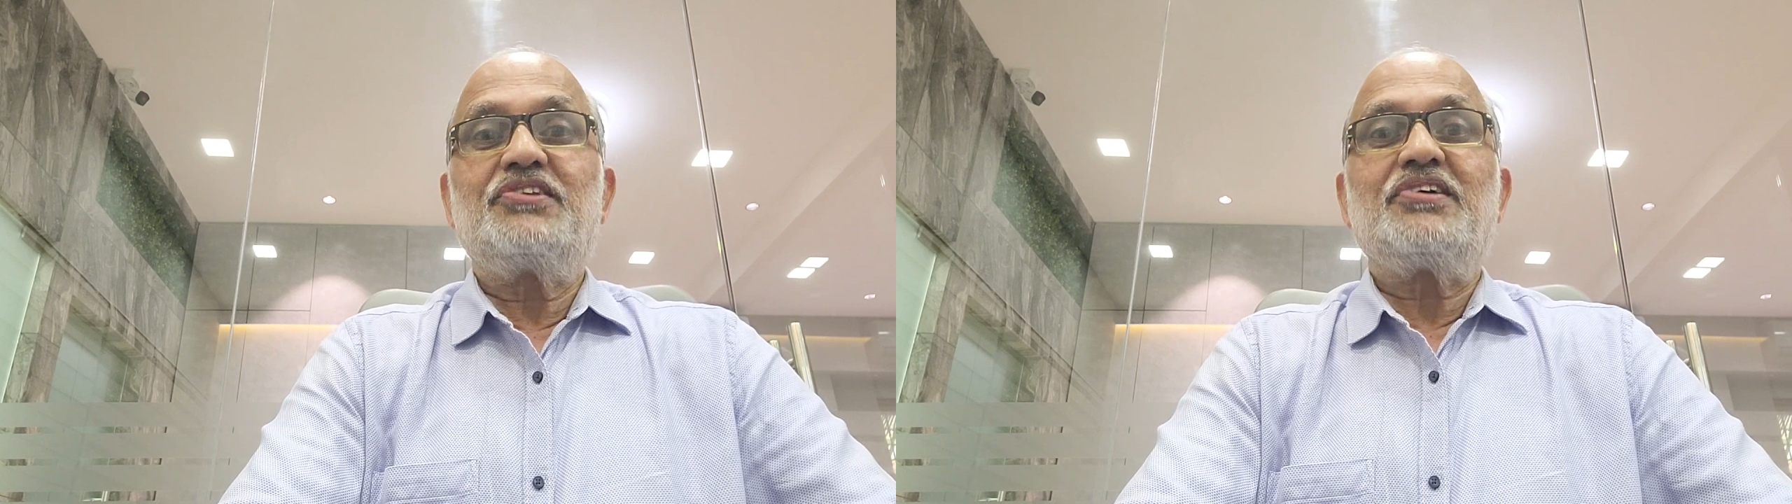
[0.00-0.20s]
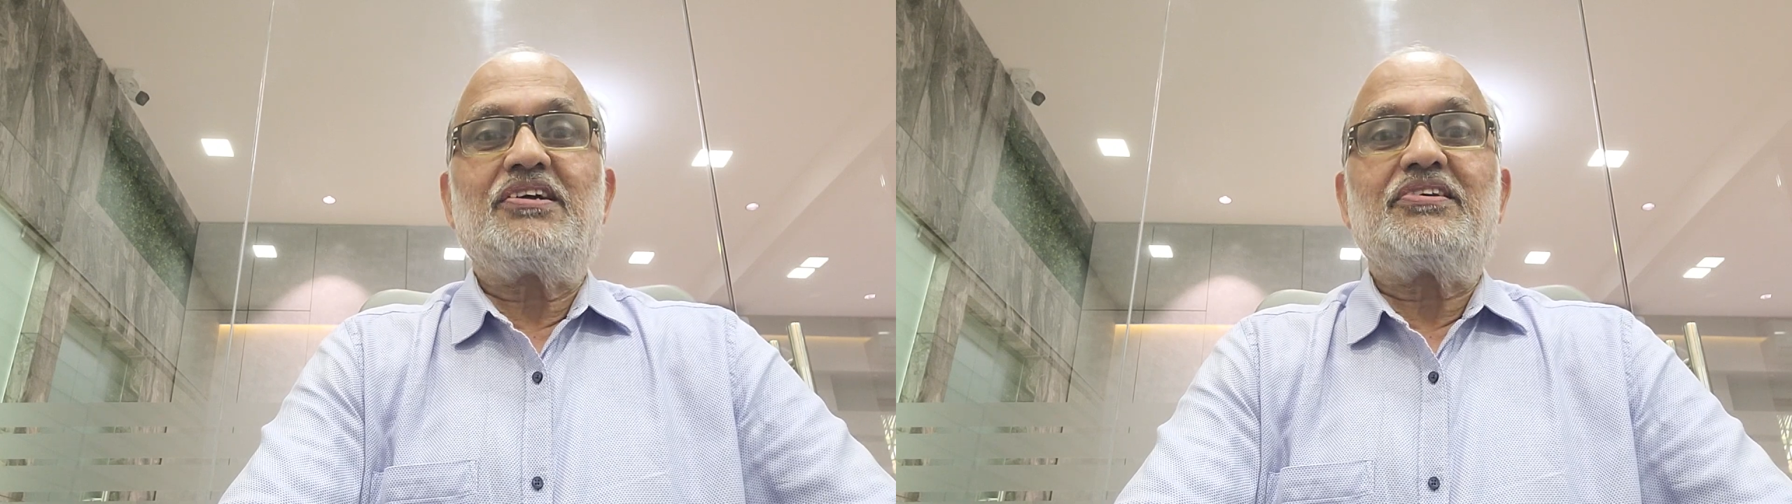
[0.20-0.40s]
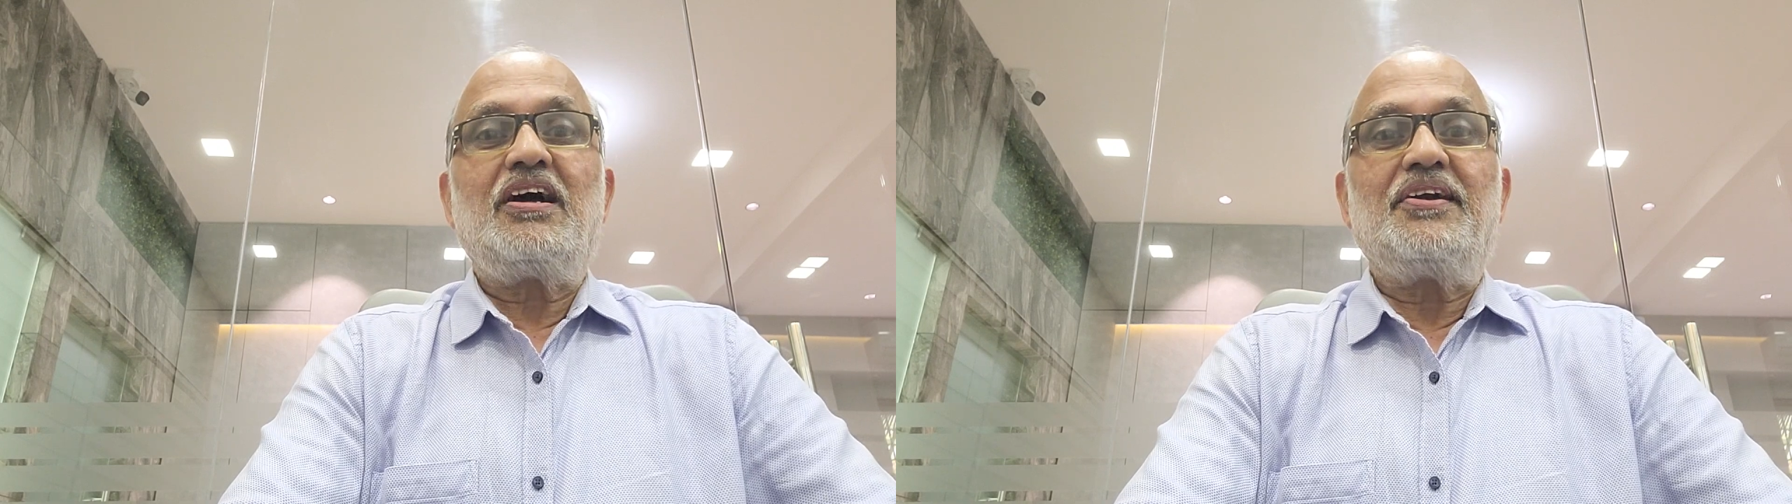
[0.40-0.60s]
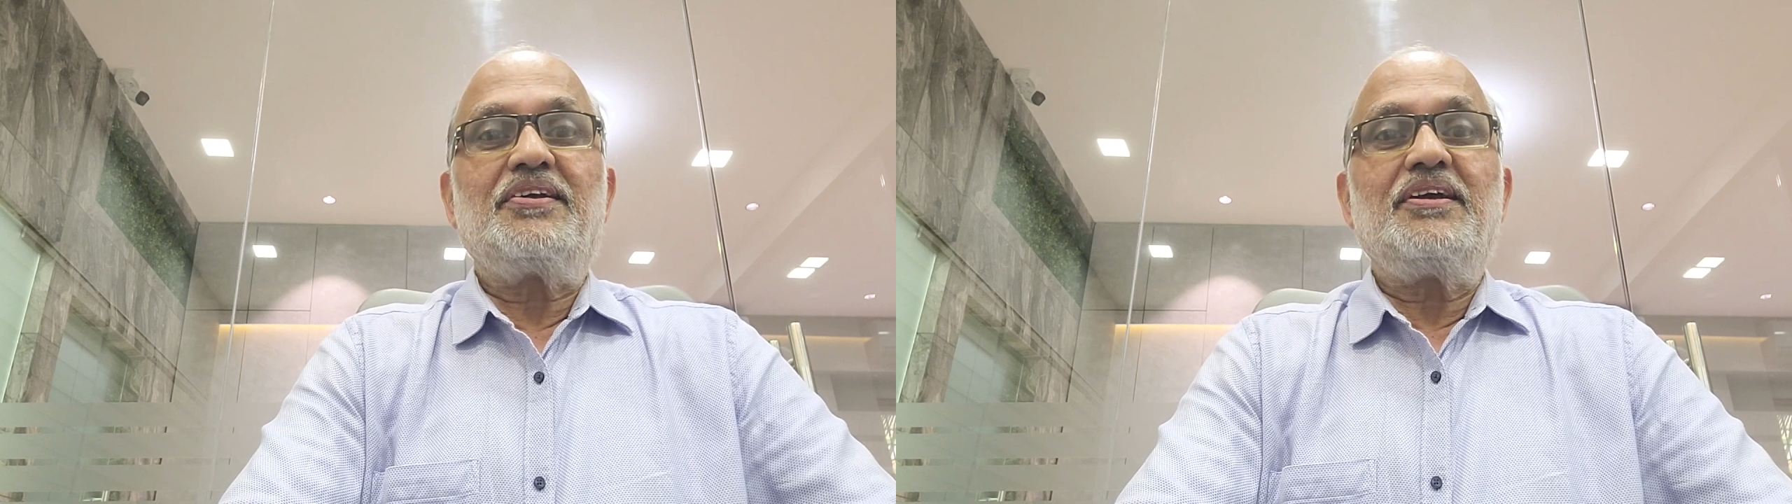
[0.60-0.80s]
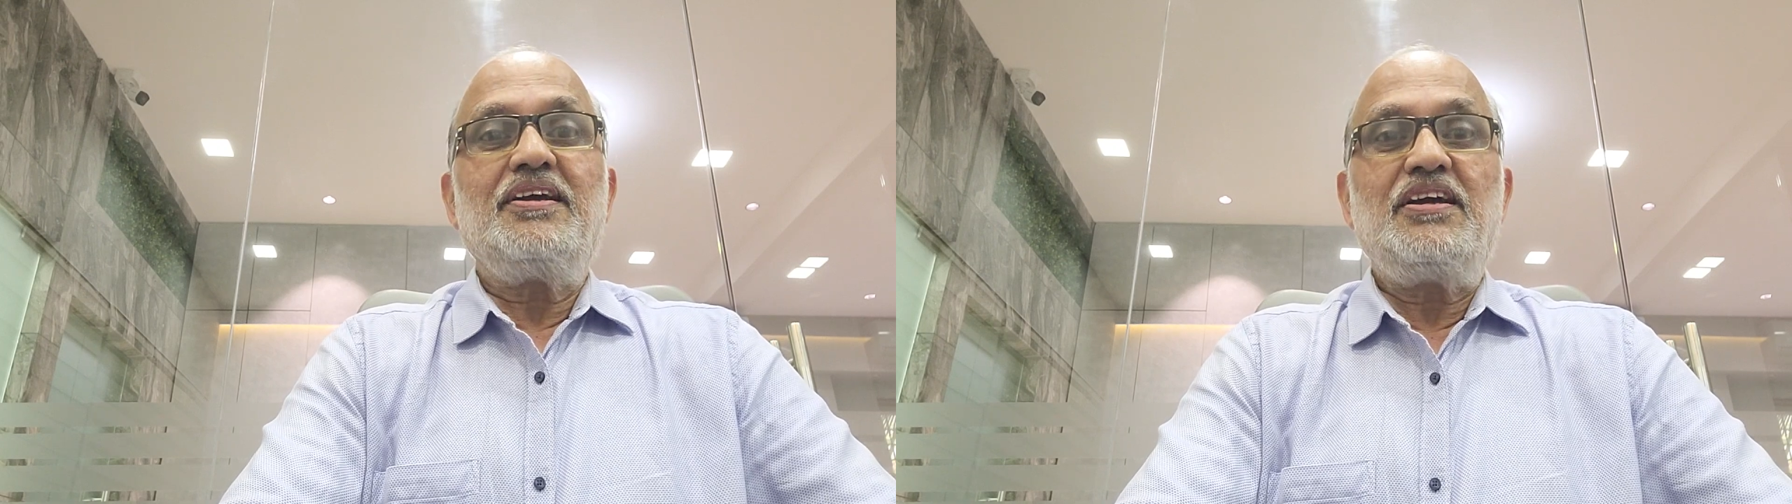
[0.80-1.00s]
charge under
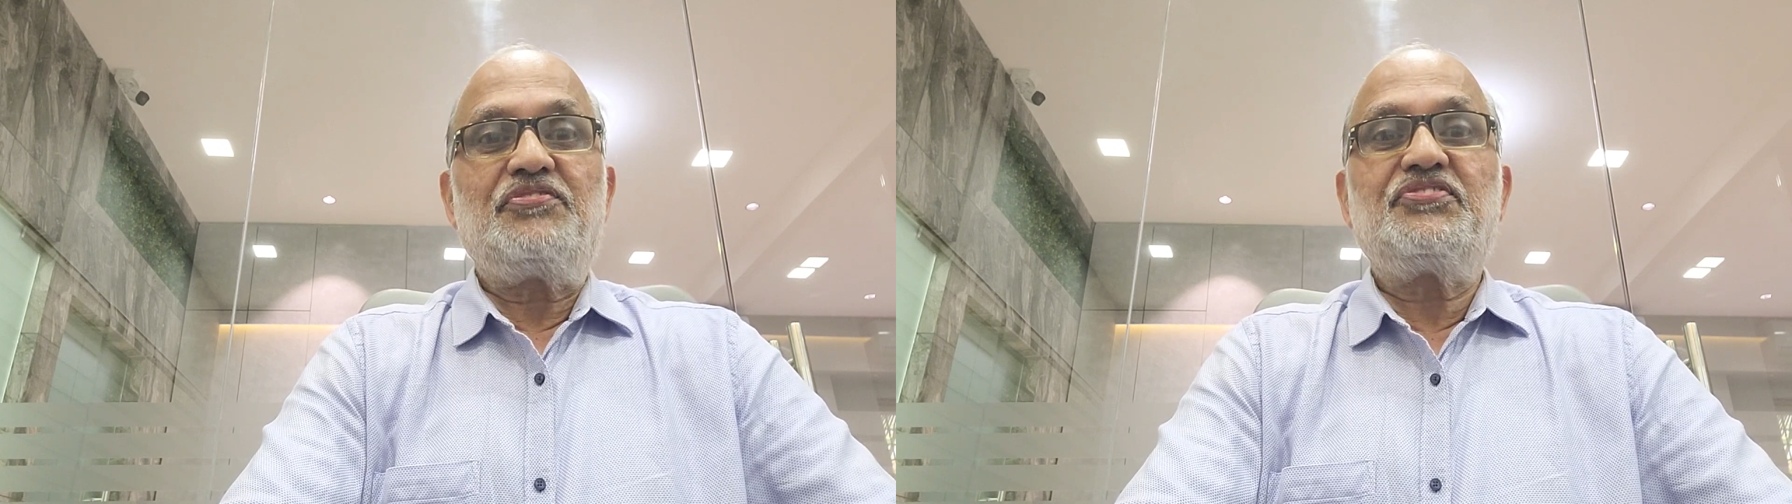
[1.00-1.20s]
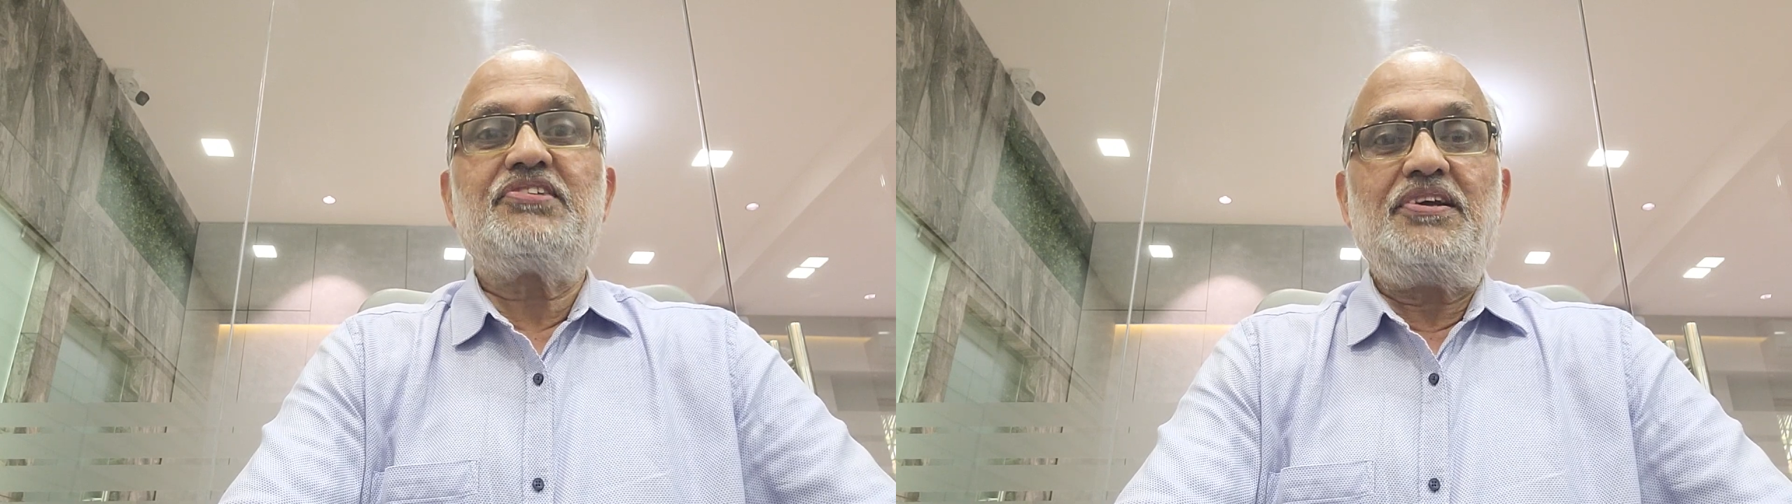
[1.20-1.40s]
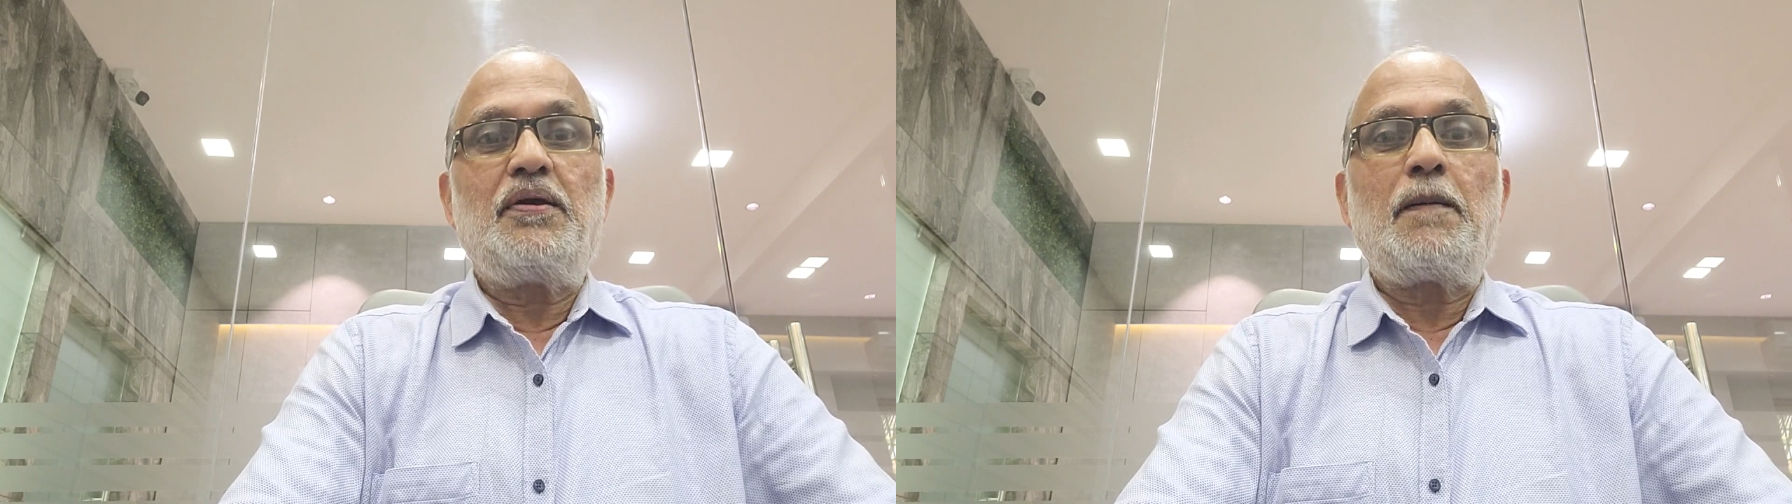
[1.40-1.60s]
FC.